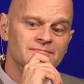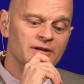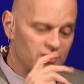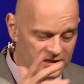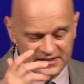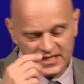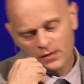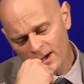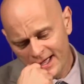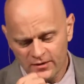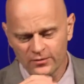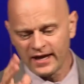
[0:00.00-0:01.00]
you could say,
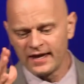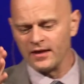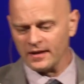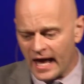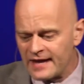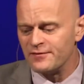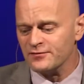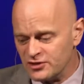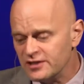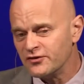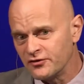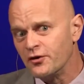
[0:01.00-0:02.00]
well, okay, the life of
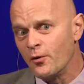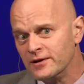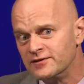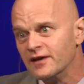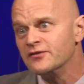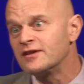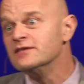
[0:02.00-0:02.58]
Jesus, though, it does